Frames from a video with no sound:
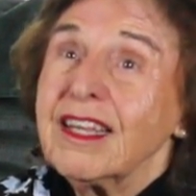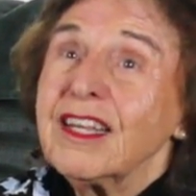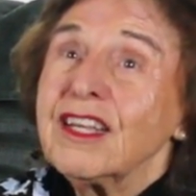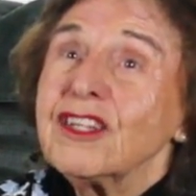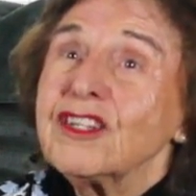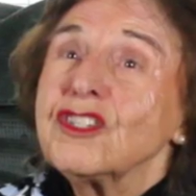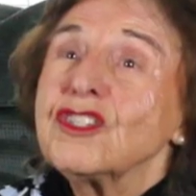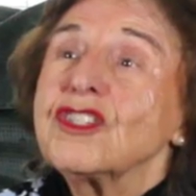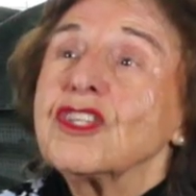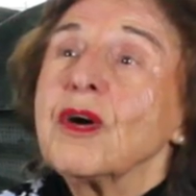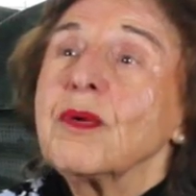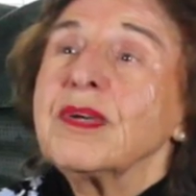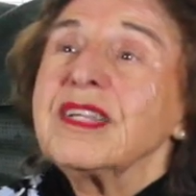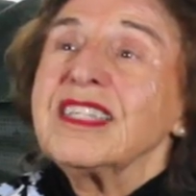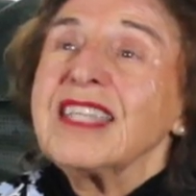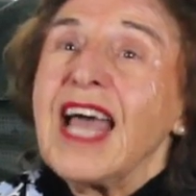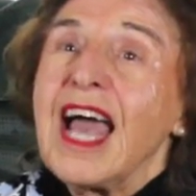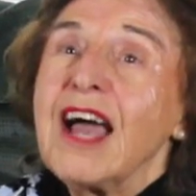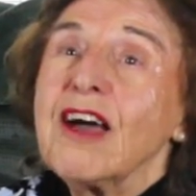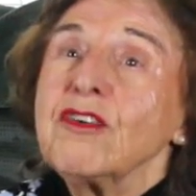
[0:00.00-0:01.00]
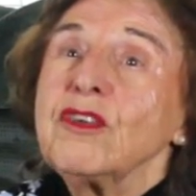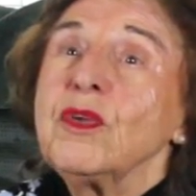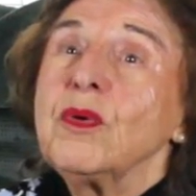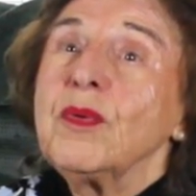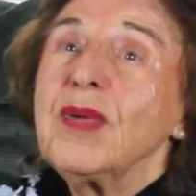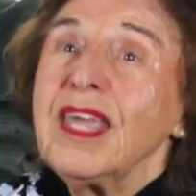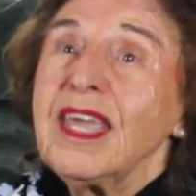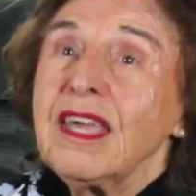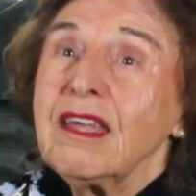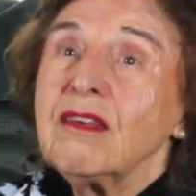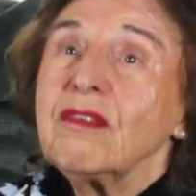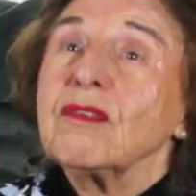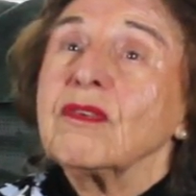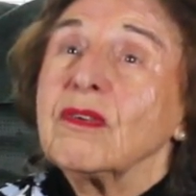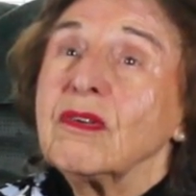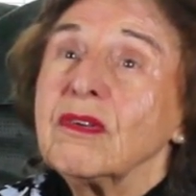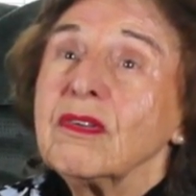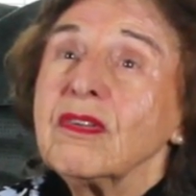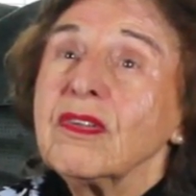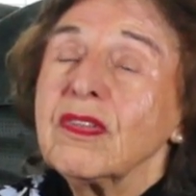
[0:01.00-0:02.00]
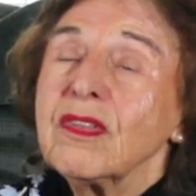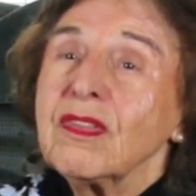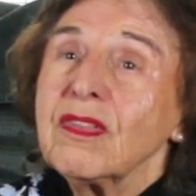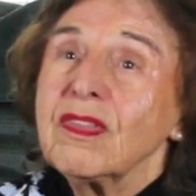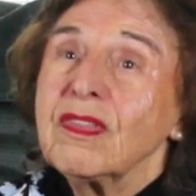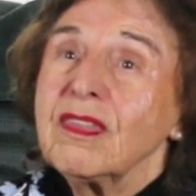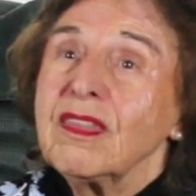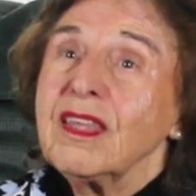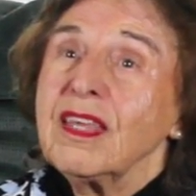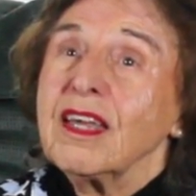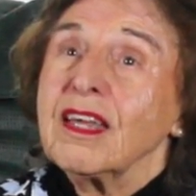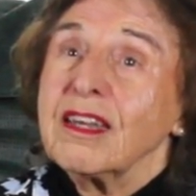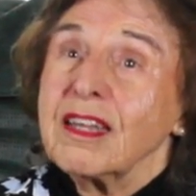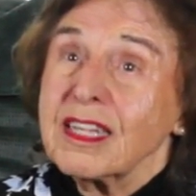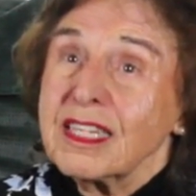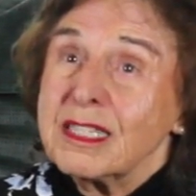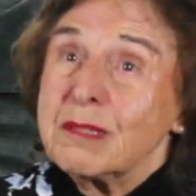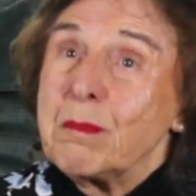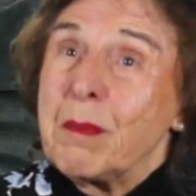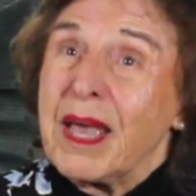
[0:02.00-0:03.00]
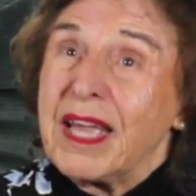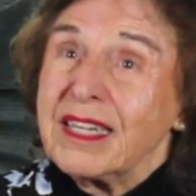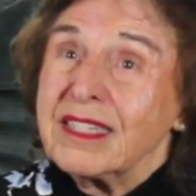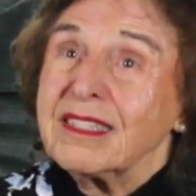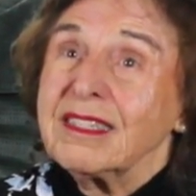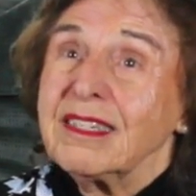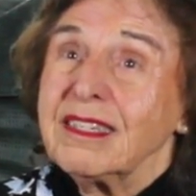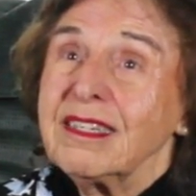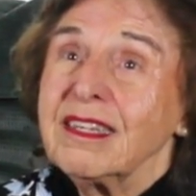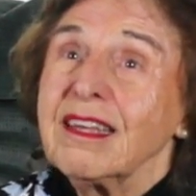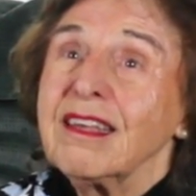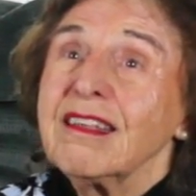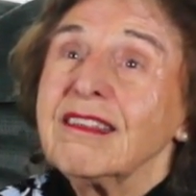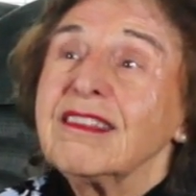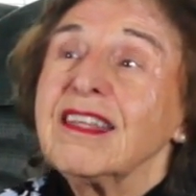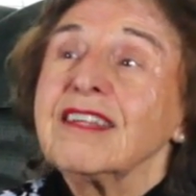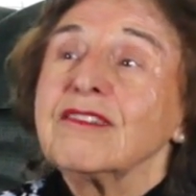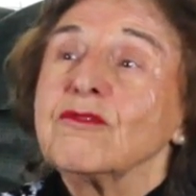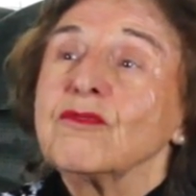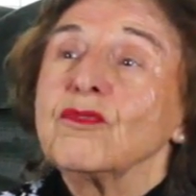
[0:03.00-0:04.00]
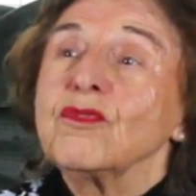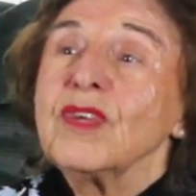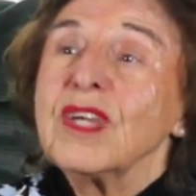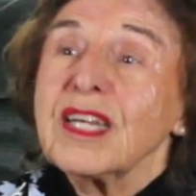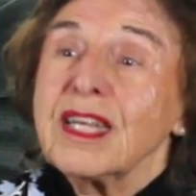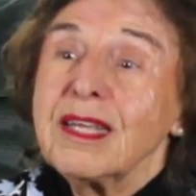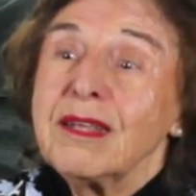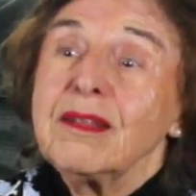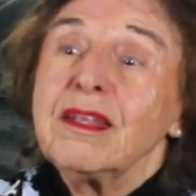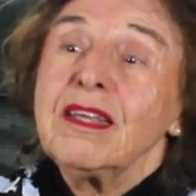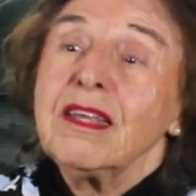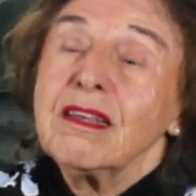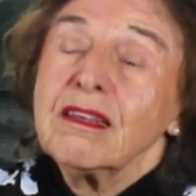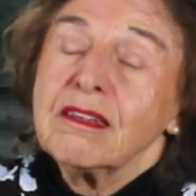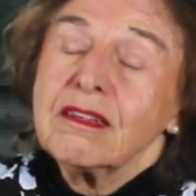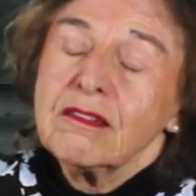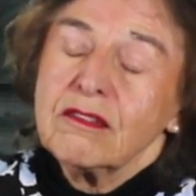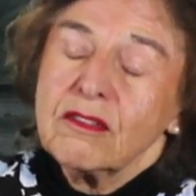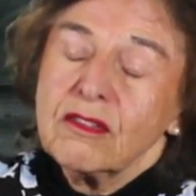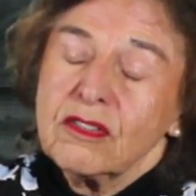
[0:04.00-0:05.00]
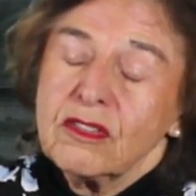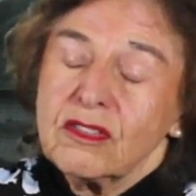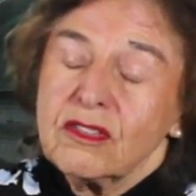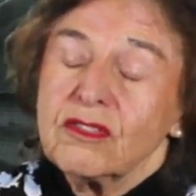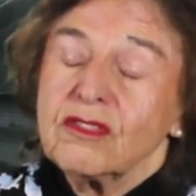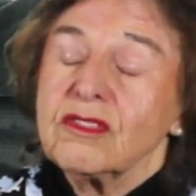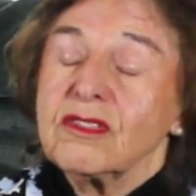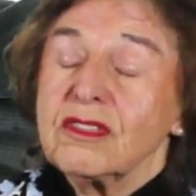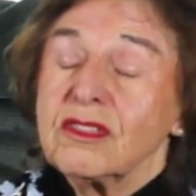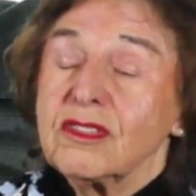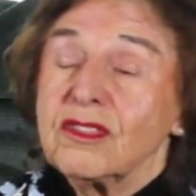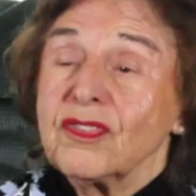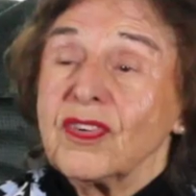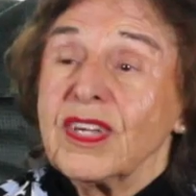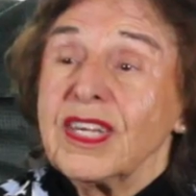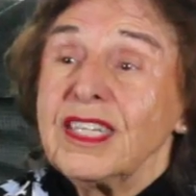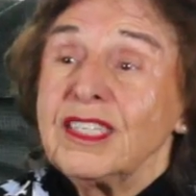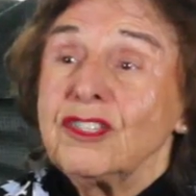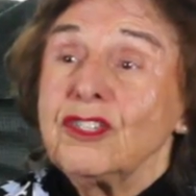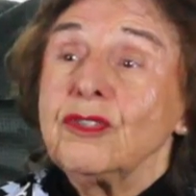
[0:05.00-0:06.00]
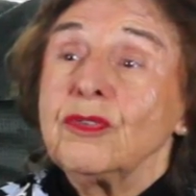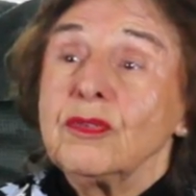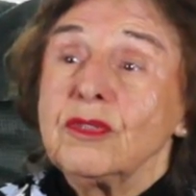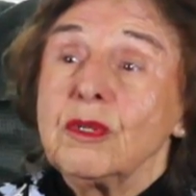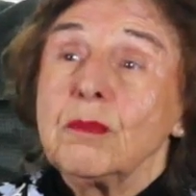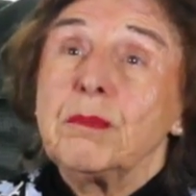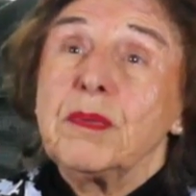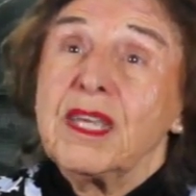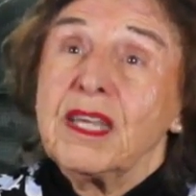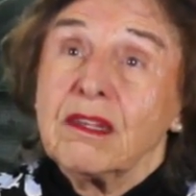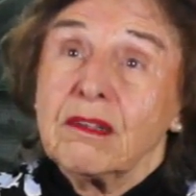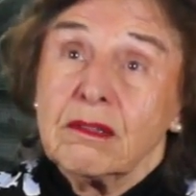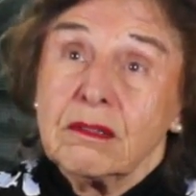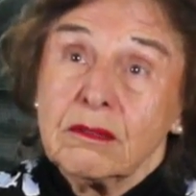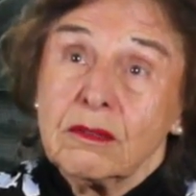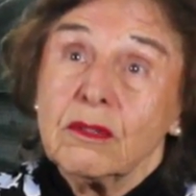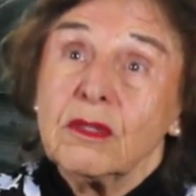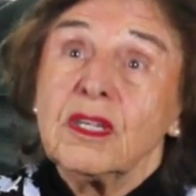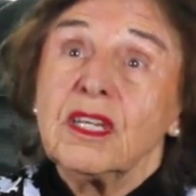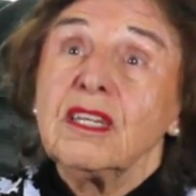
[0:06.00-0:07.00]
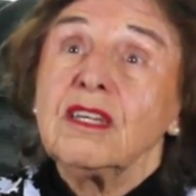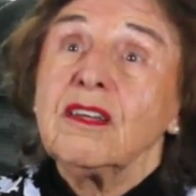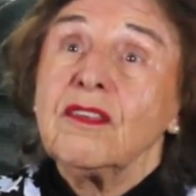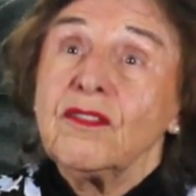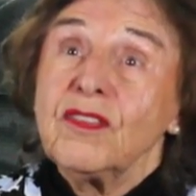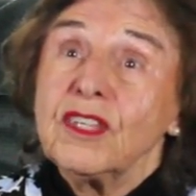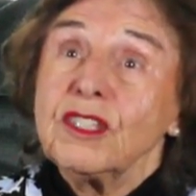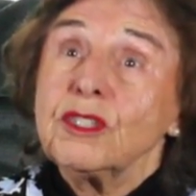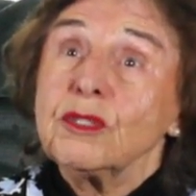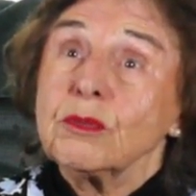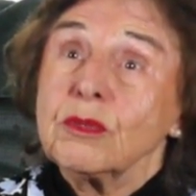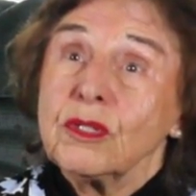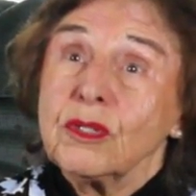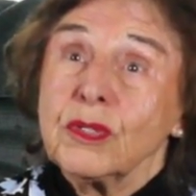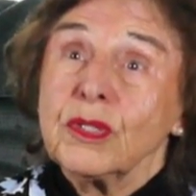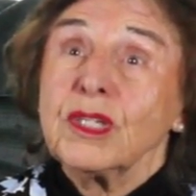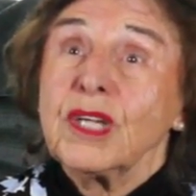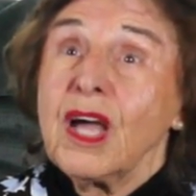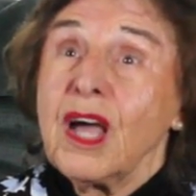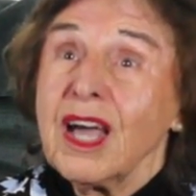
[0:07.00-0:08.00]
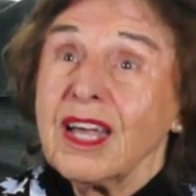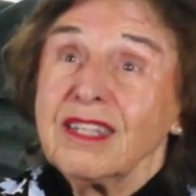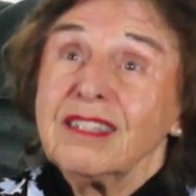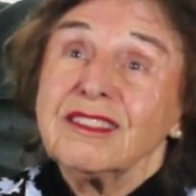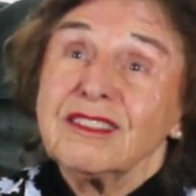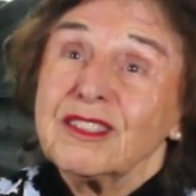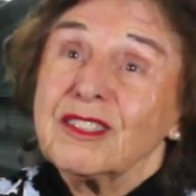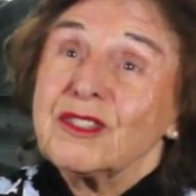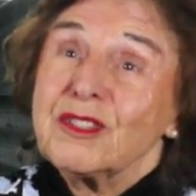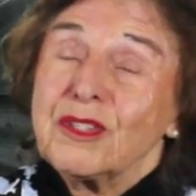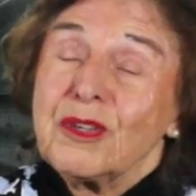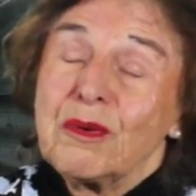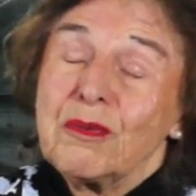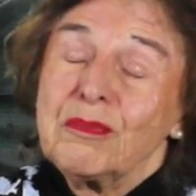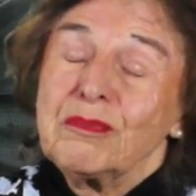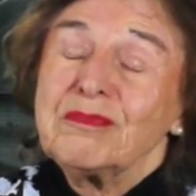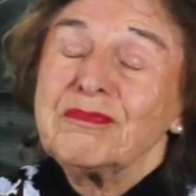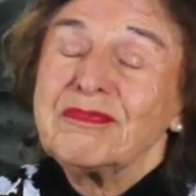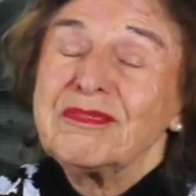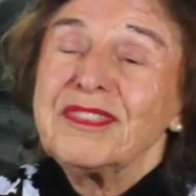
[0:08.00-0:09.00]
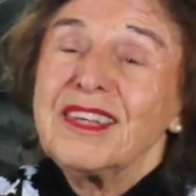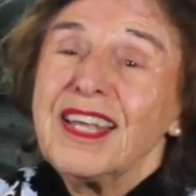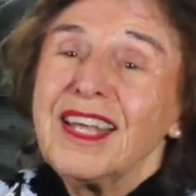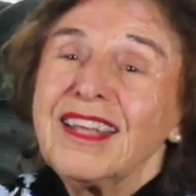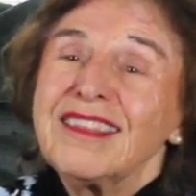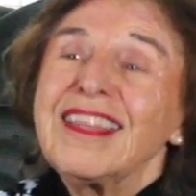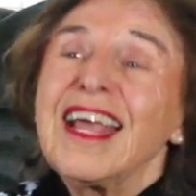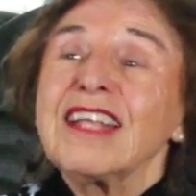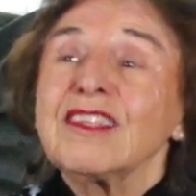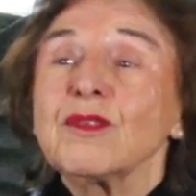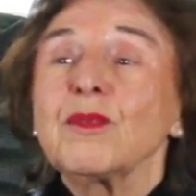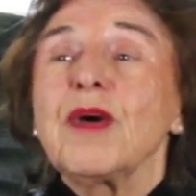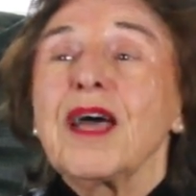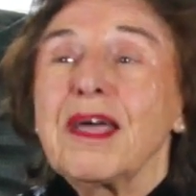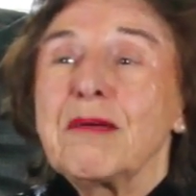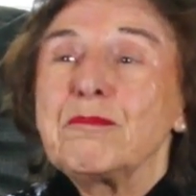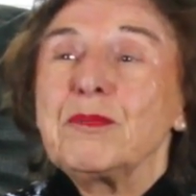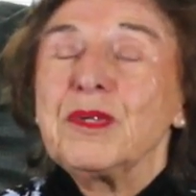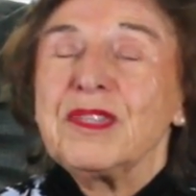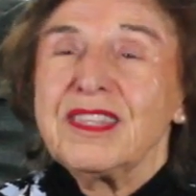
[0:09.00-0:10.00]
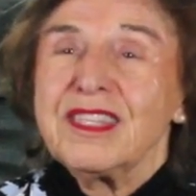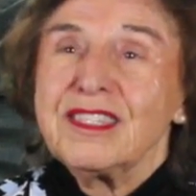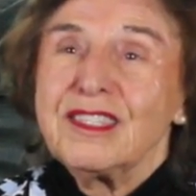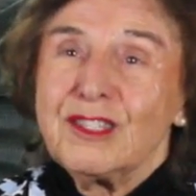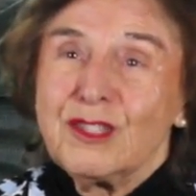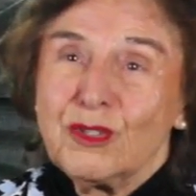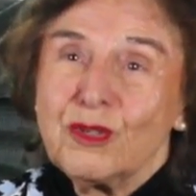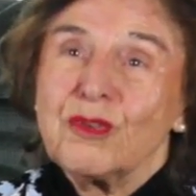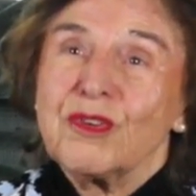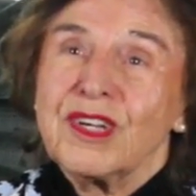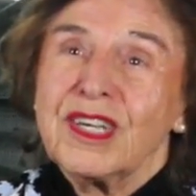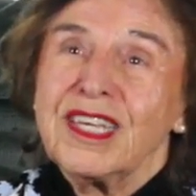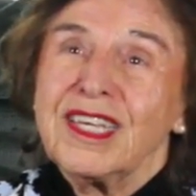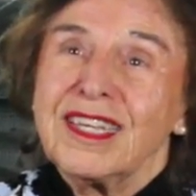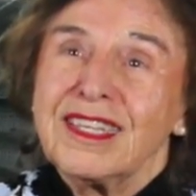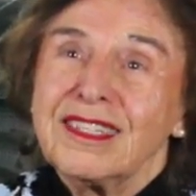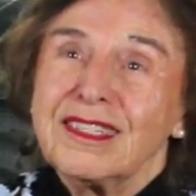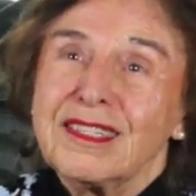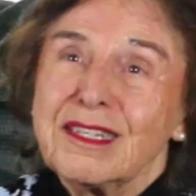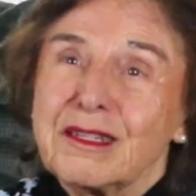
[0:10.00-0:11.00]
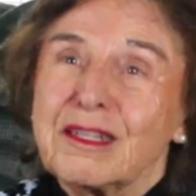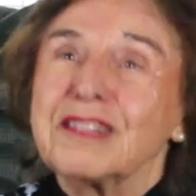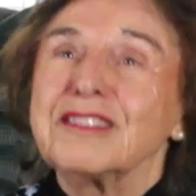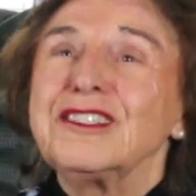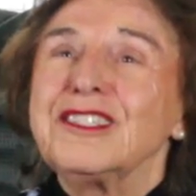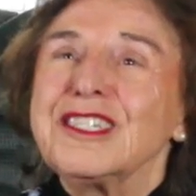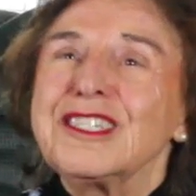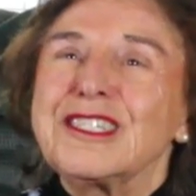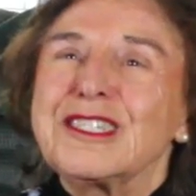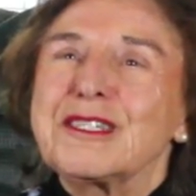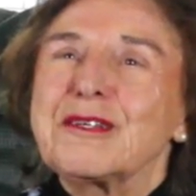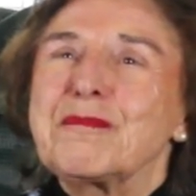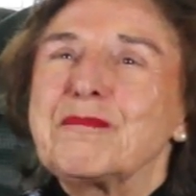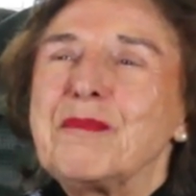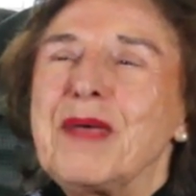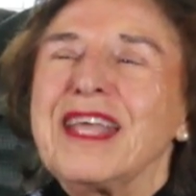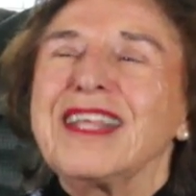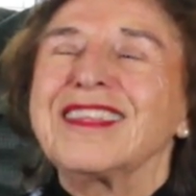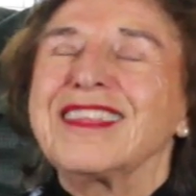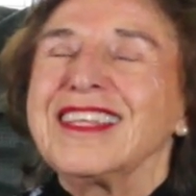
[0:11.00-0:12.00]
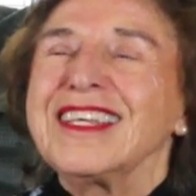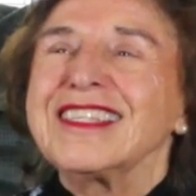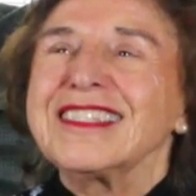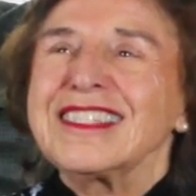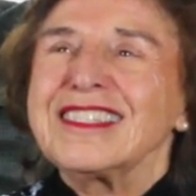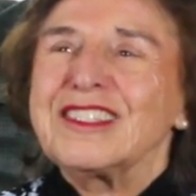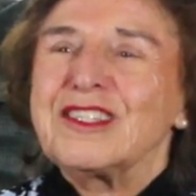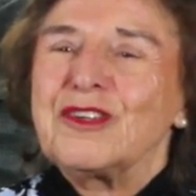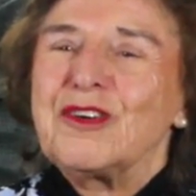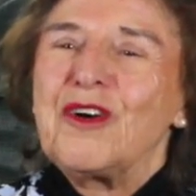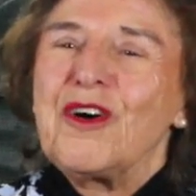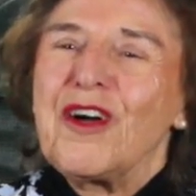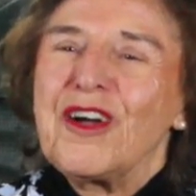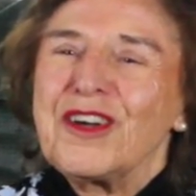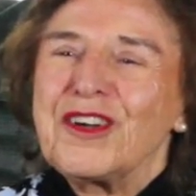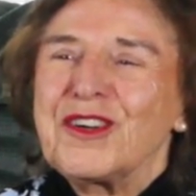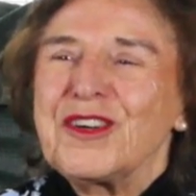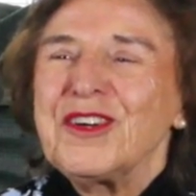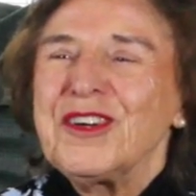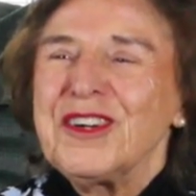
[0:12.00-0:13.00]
Mm -hmm. So it's how you handle the unexpected that really trains you to be a good individual or not. So that's why I put this story in, to, just to make things a little harder.